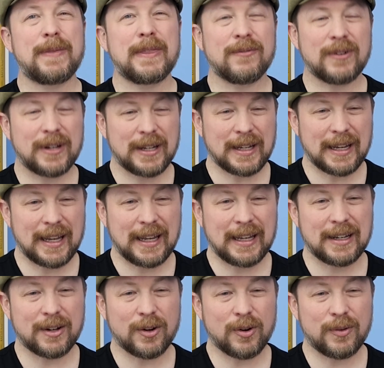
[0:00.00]
Right?
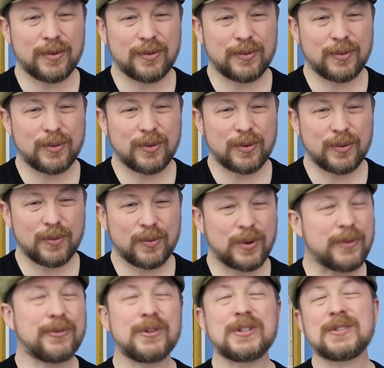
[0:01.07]
And
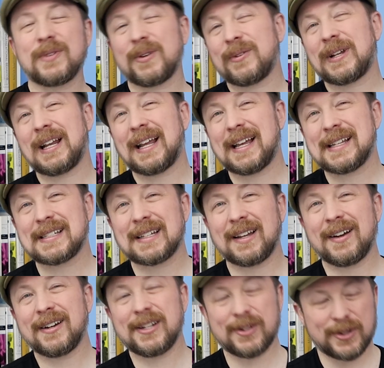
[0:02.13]
well, first of all, we got to ask,
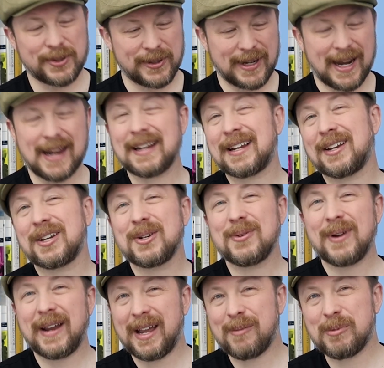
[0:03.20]
are you creating a new
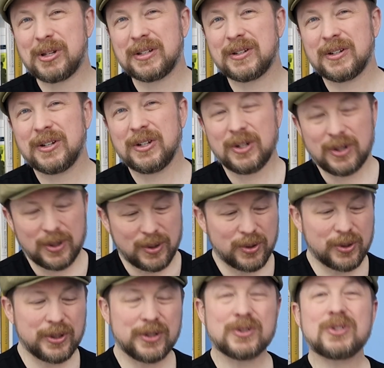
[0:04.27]
habit
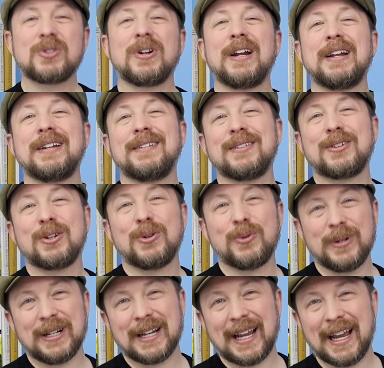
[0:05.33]
or are you trying to
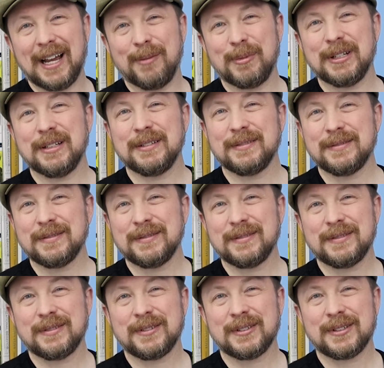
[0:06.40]
quit a habit?
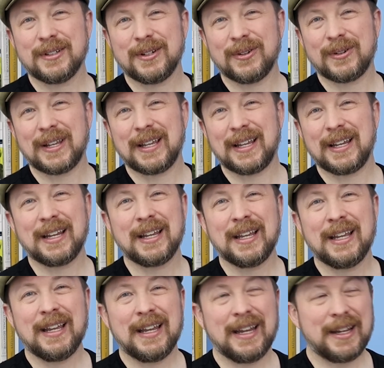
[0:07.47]
Okay.
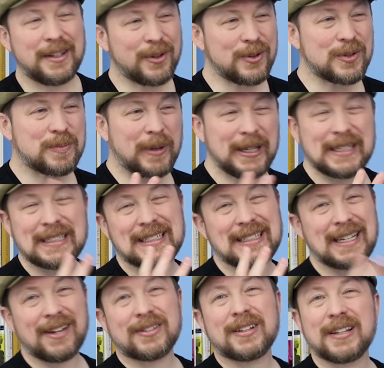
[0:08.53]
And those might
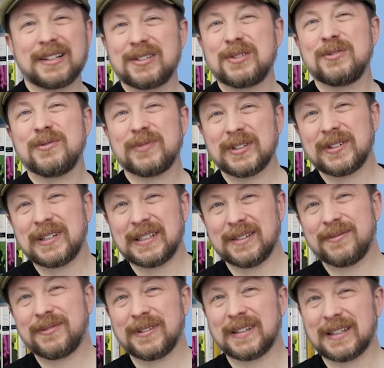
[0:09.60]
sound like two very
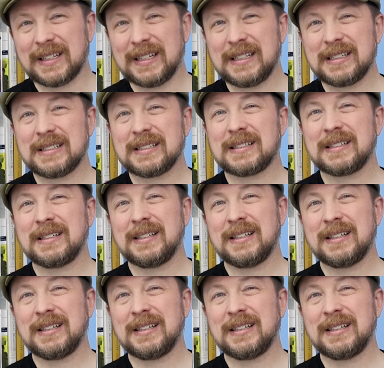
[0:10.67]
different things.